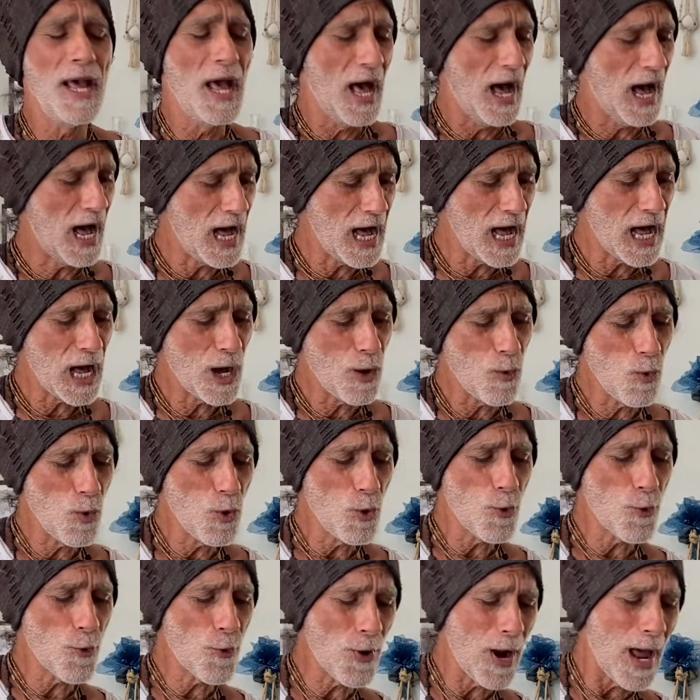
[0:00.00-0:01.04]
I
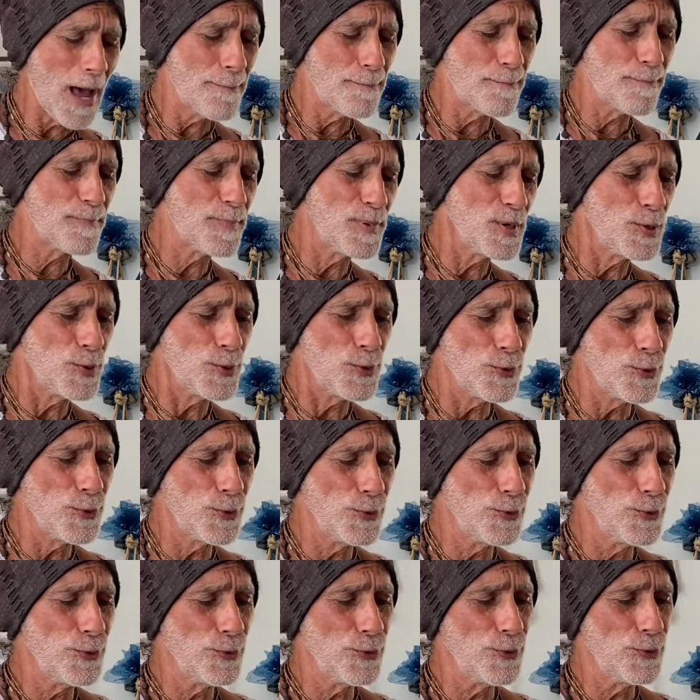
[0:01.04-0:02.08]
will wrap you
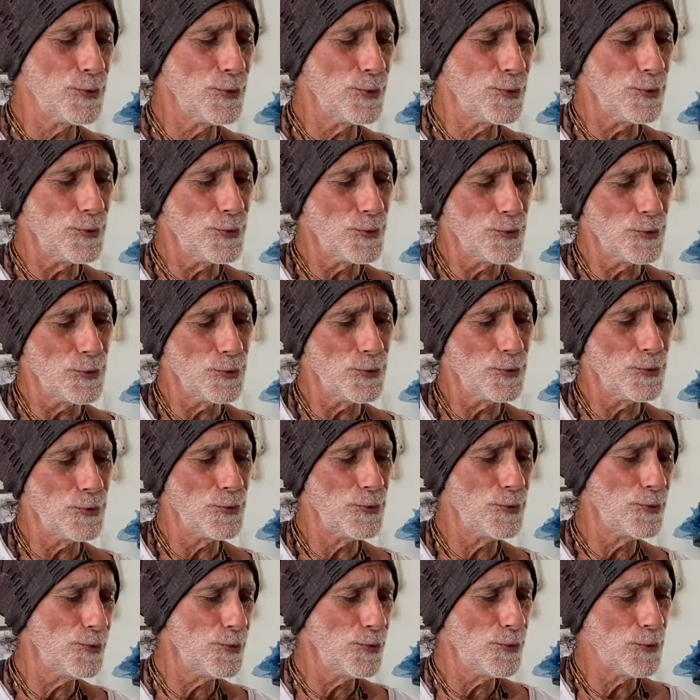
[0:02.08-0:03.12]

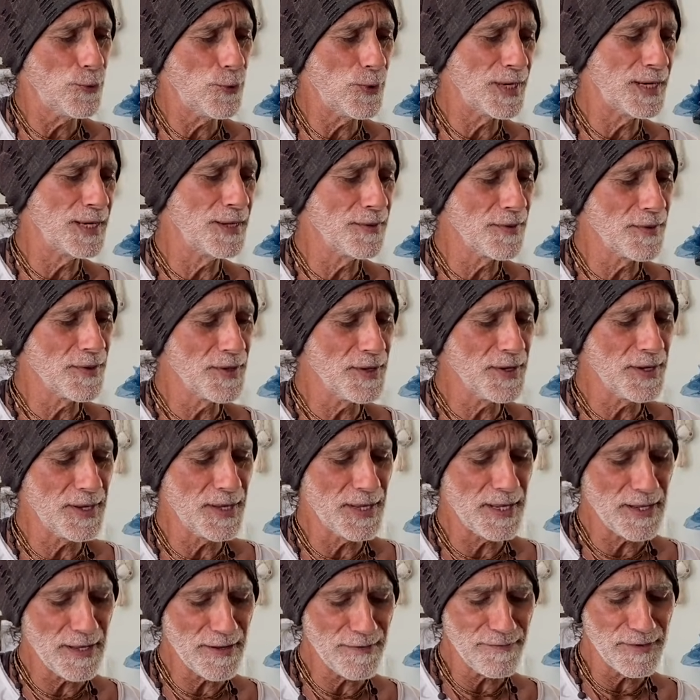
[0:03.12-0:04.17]
in the
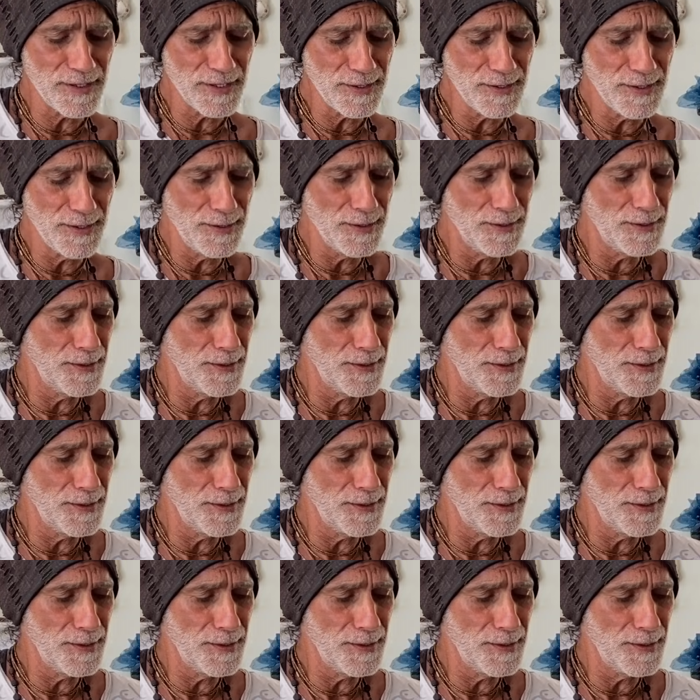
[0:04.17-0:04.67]
heaven